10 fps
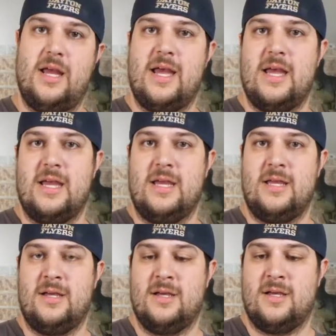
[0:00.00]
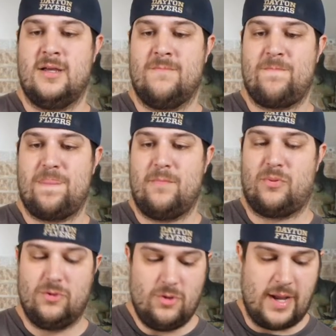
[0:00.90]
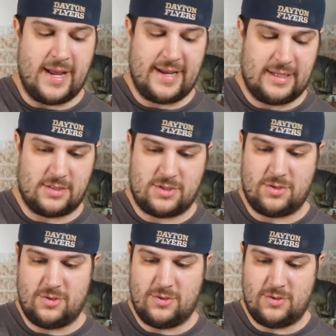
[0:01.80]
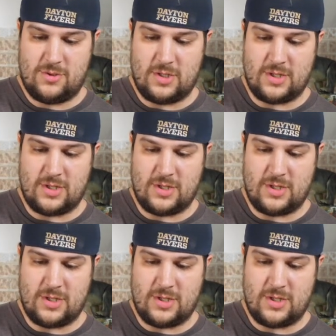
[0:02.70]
a blue egg to